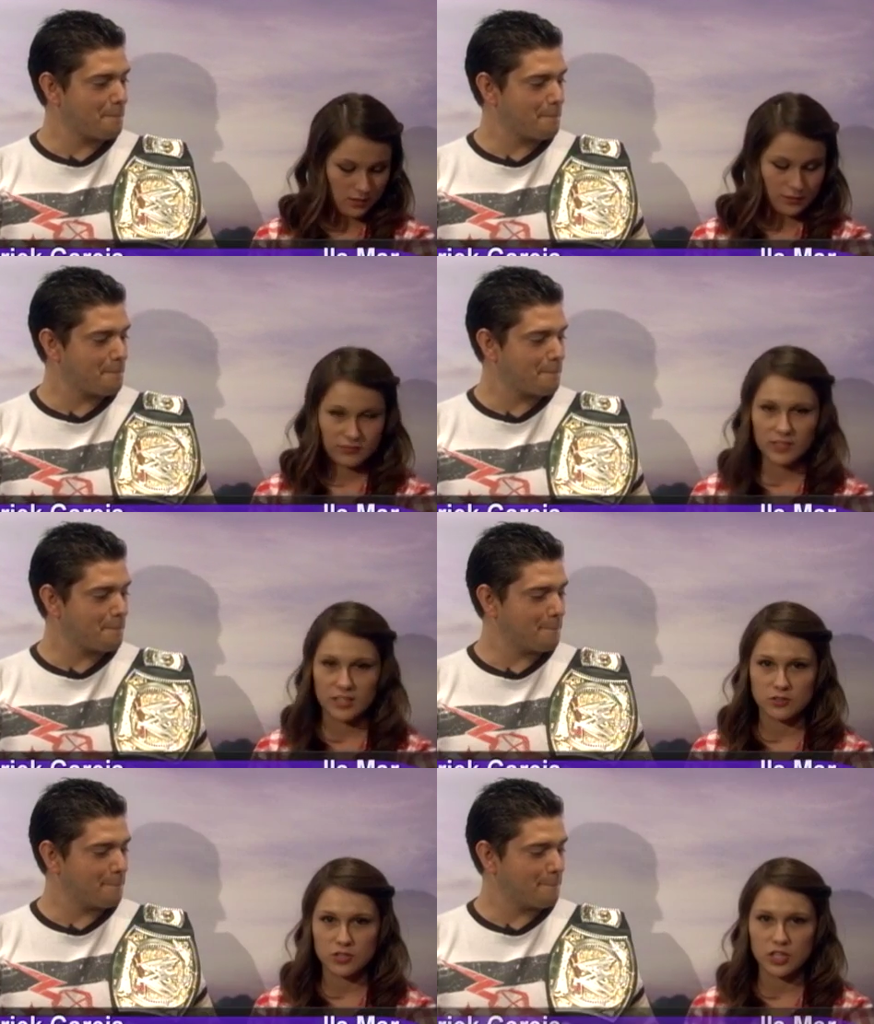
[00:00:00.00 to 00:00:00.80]

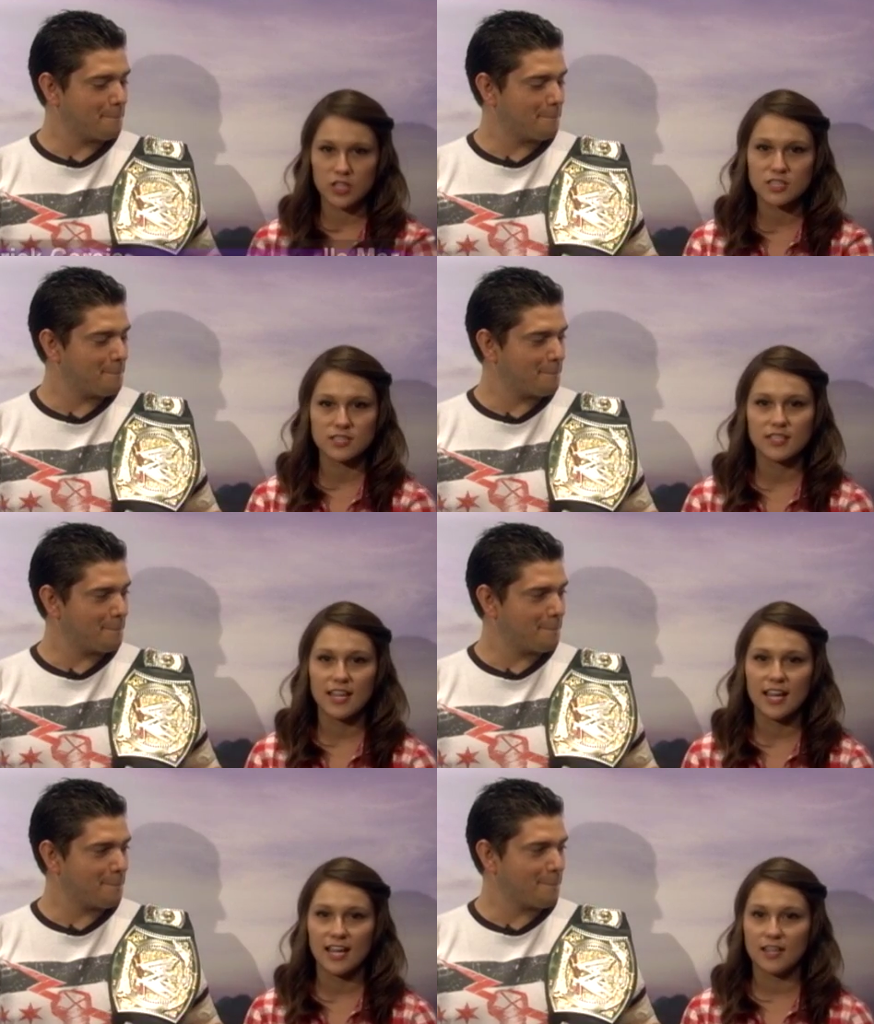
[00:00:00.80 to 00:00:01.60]
Speaker 1: flannel shirt
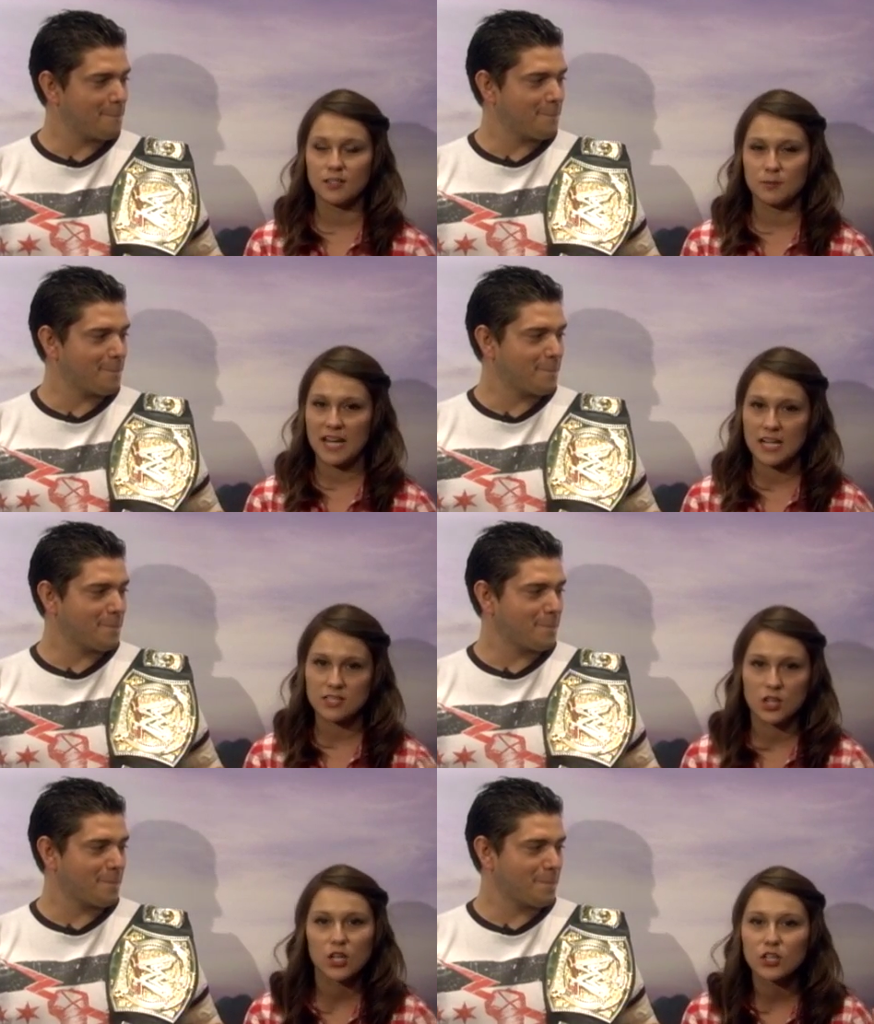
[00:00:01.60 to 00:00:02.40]
and my hair is
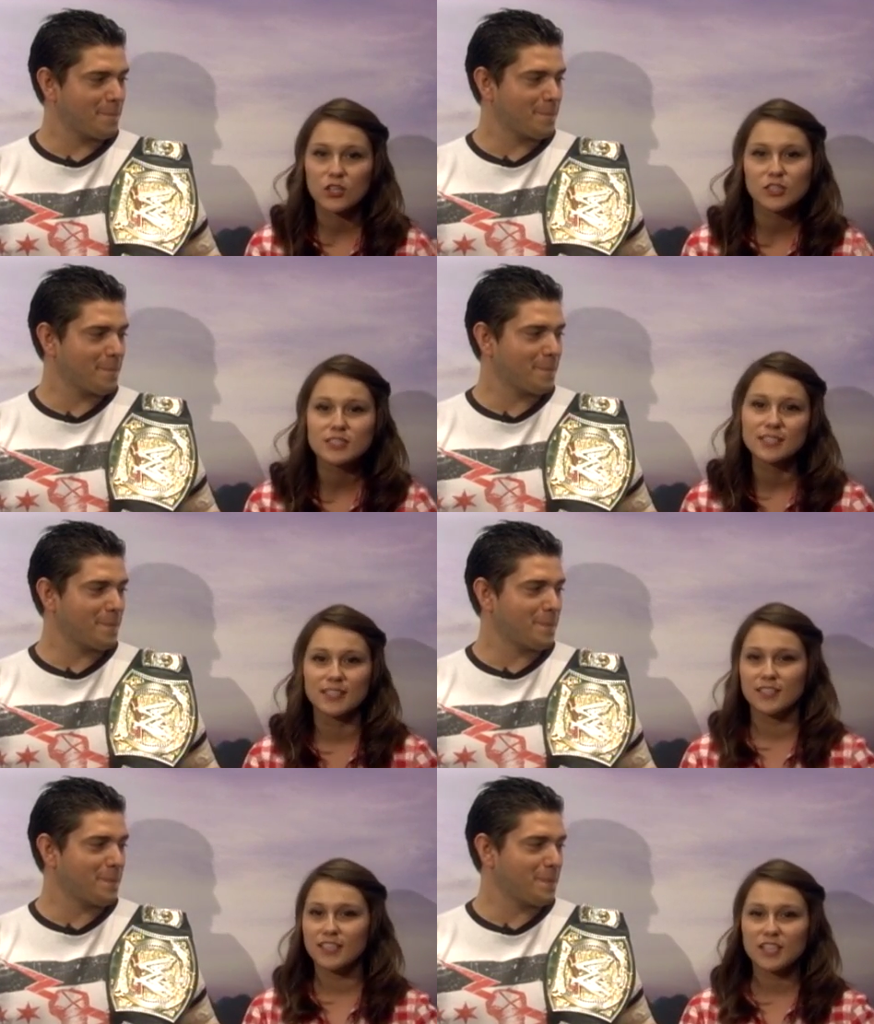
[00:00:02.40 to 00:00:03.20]
curled
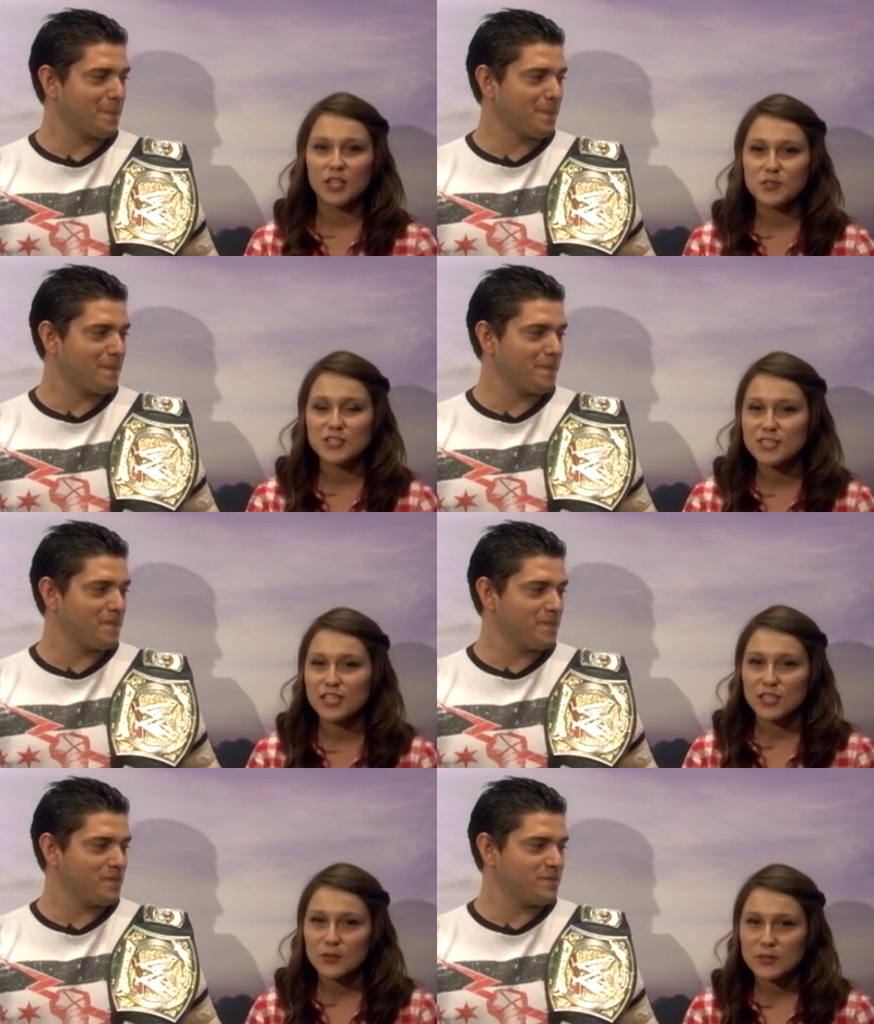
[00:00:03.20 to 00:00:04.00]
you know, just the
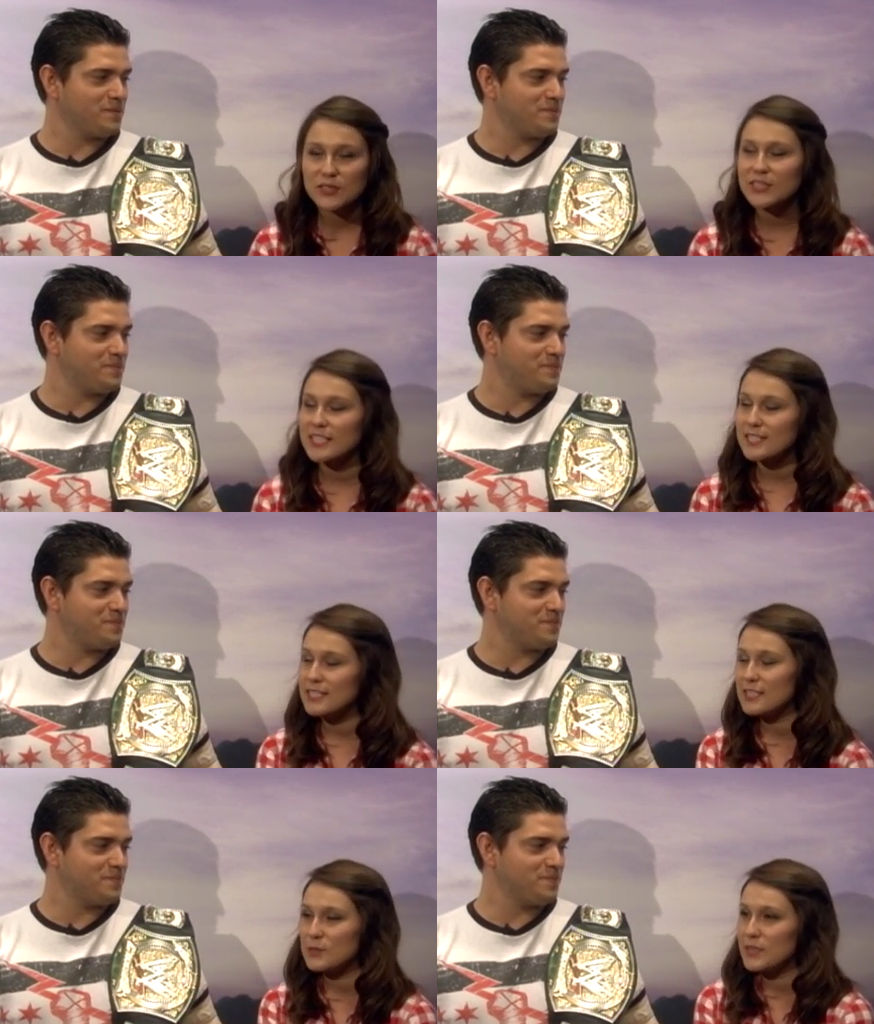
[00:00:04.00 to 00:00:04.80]
cute little
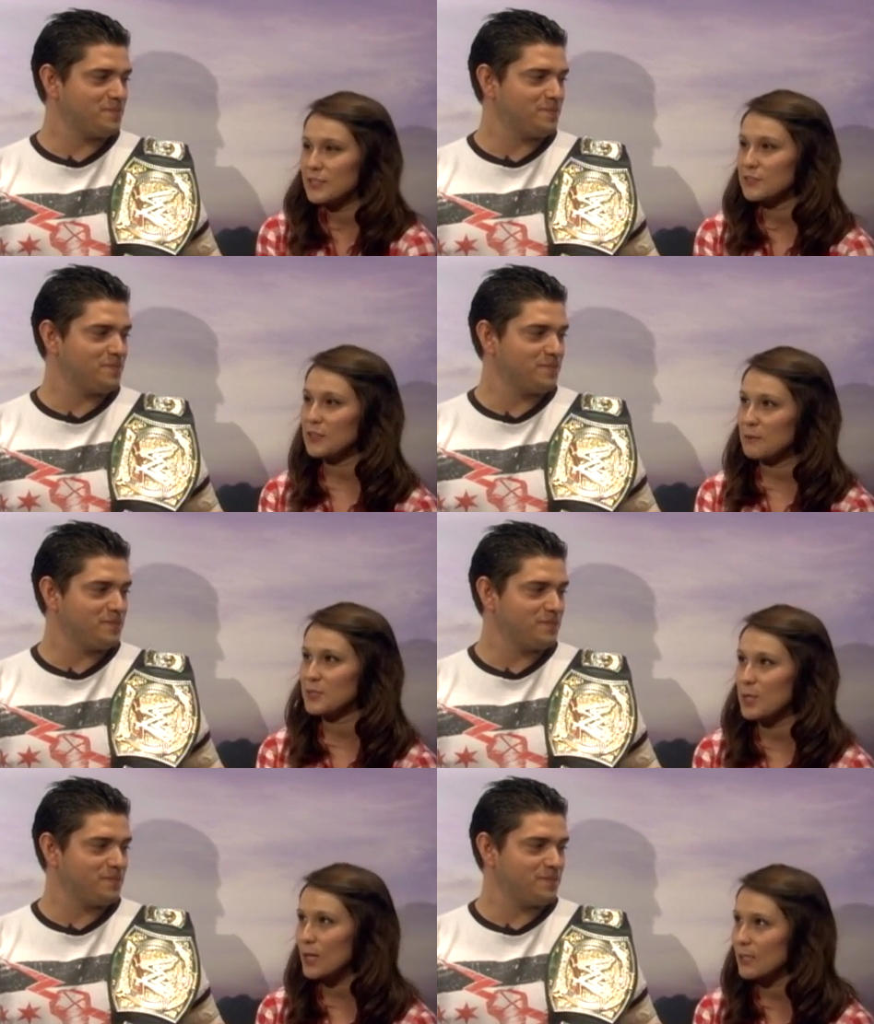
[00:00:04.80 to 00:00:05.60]
innocent, sweet little farmer's
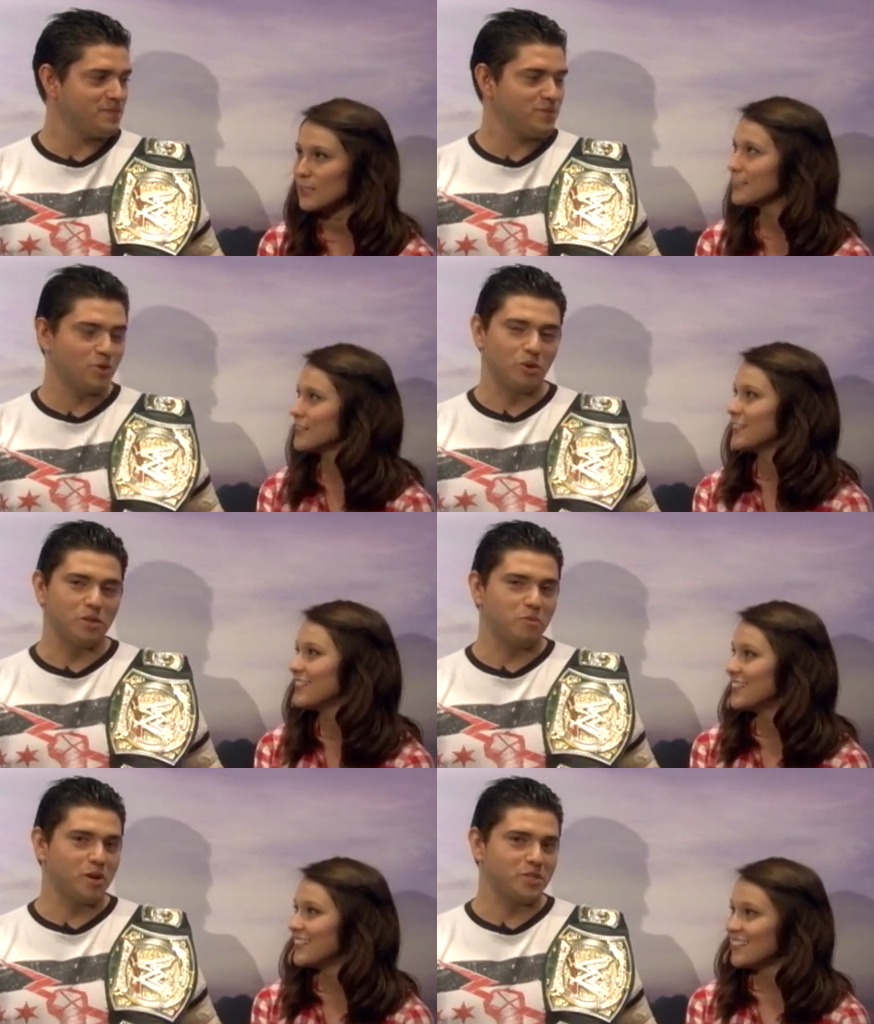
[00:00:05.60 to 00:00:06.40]
daughter.
Speaker 2: Totally
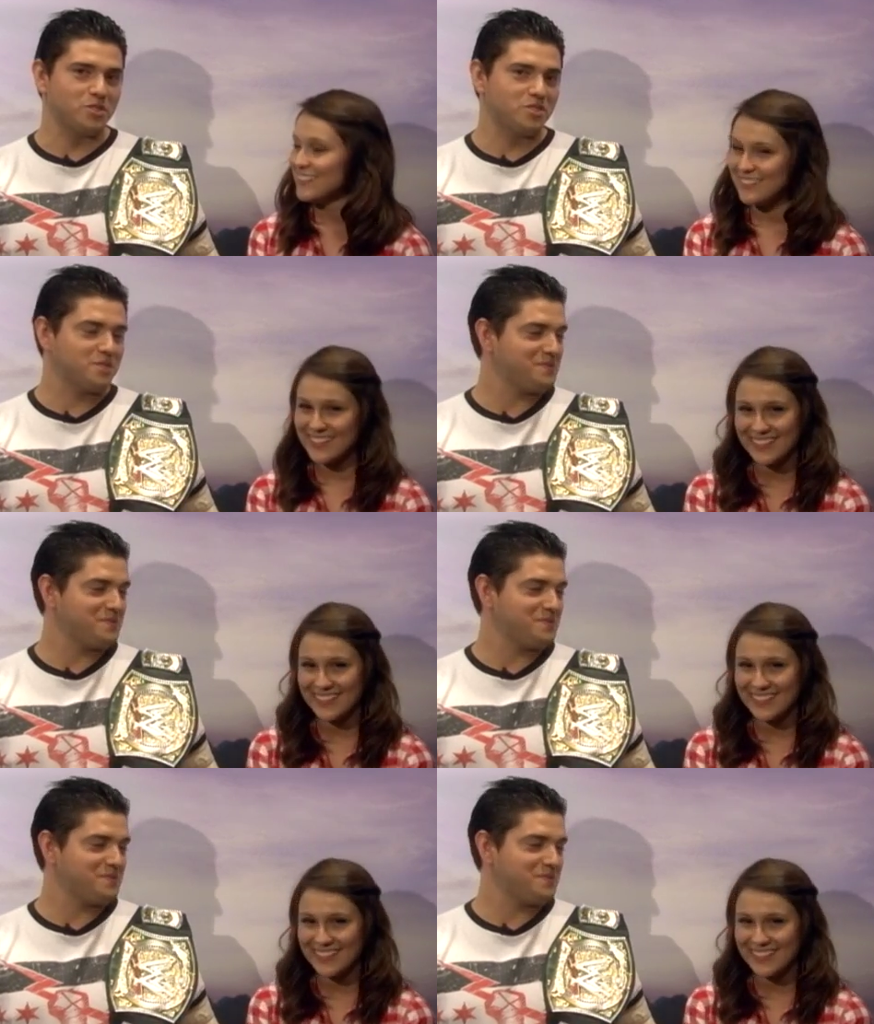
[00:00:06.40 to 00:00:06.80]
precious.